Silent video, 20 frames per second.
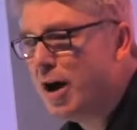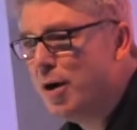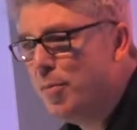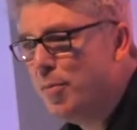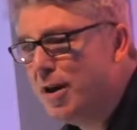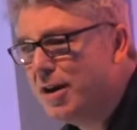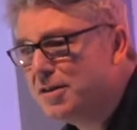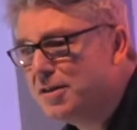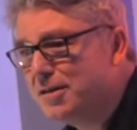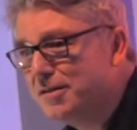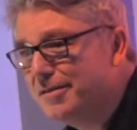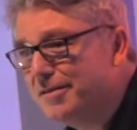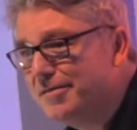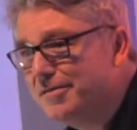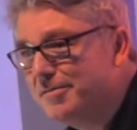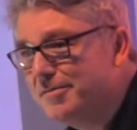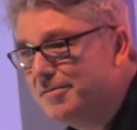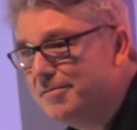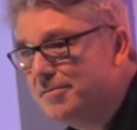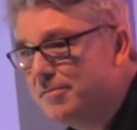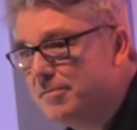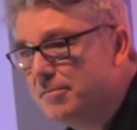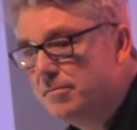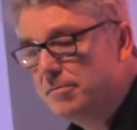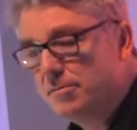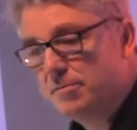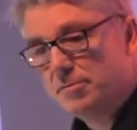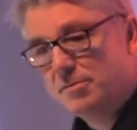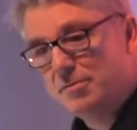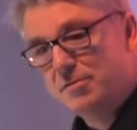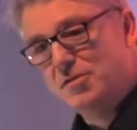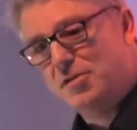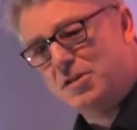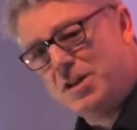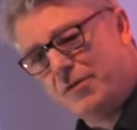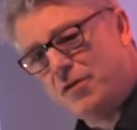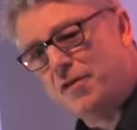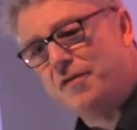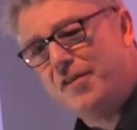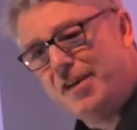my blessing?
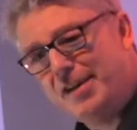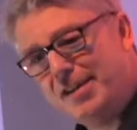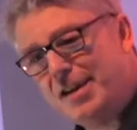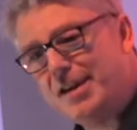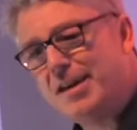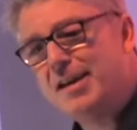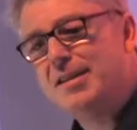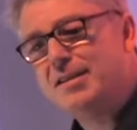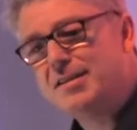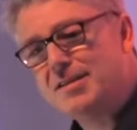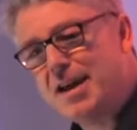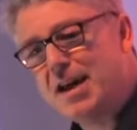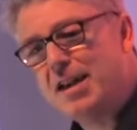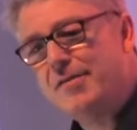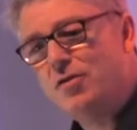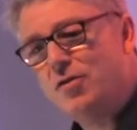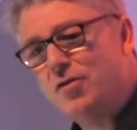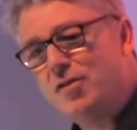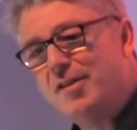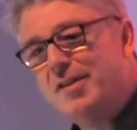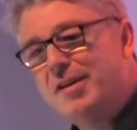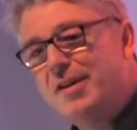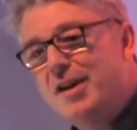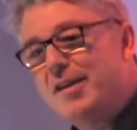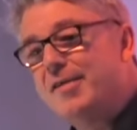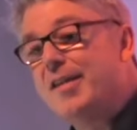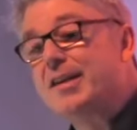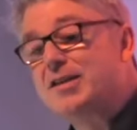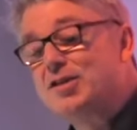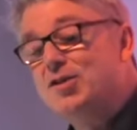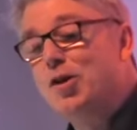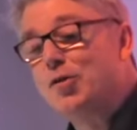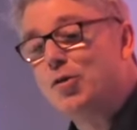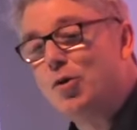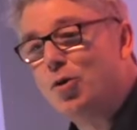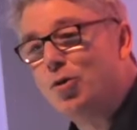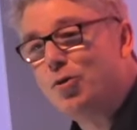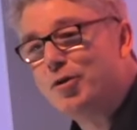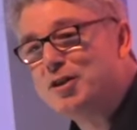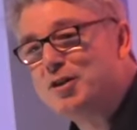Do you ever feel that inside of you? That's not
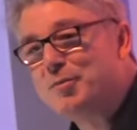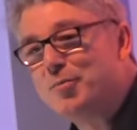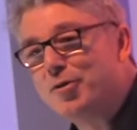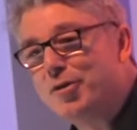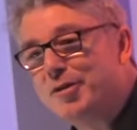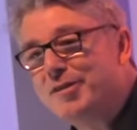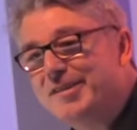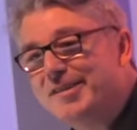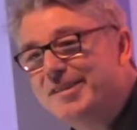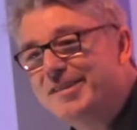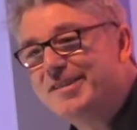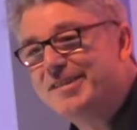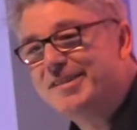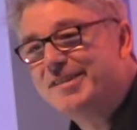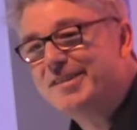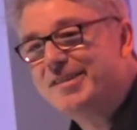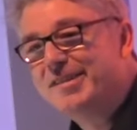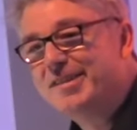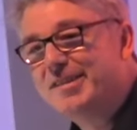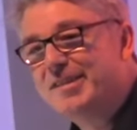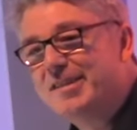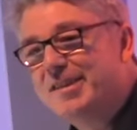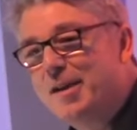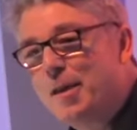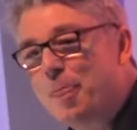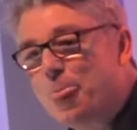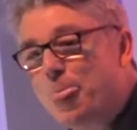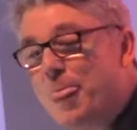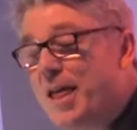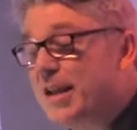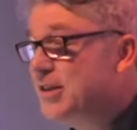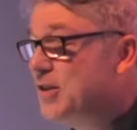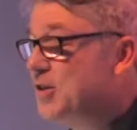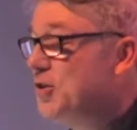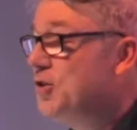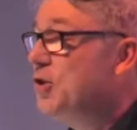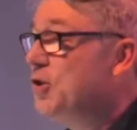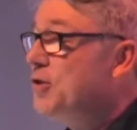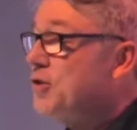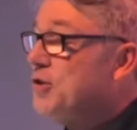the Holy Spirit.
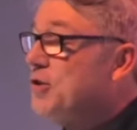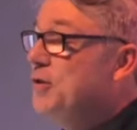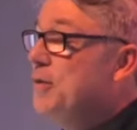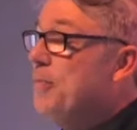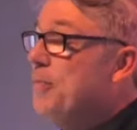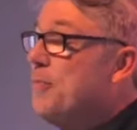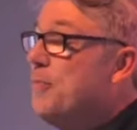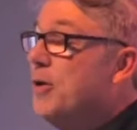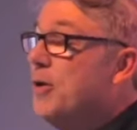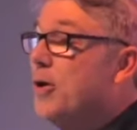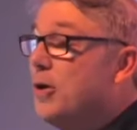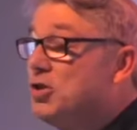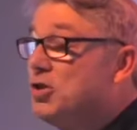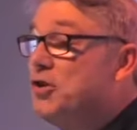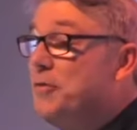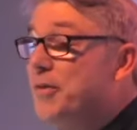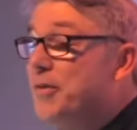That's just because